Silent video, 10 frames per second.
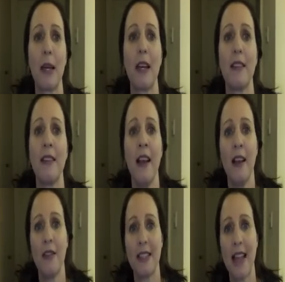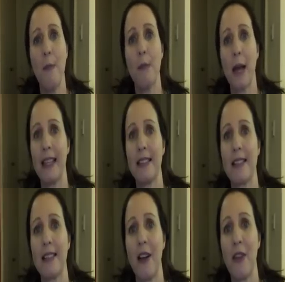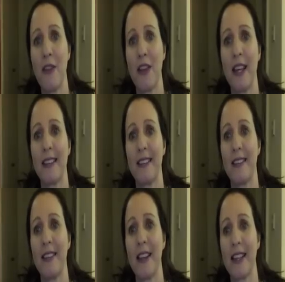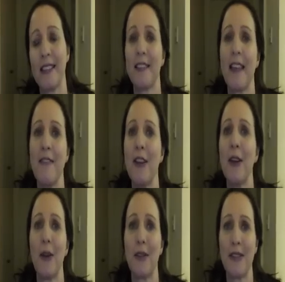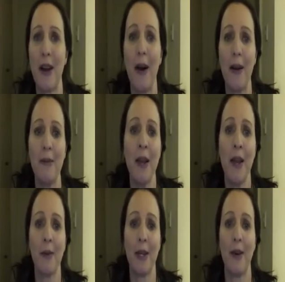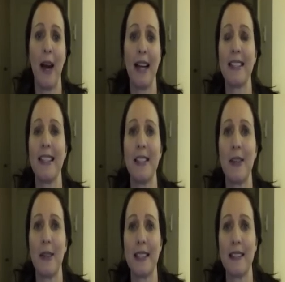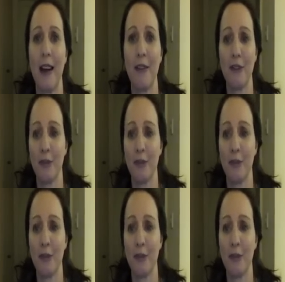because the templates are the things that can save a lot of time when you're actually doing stuff.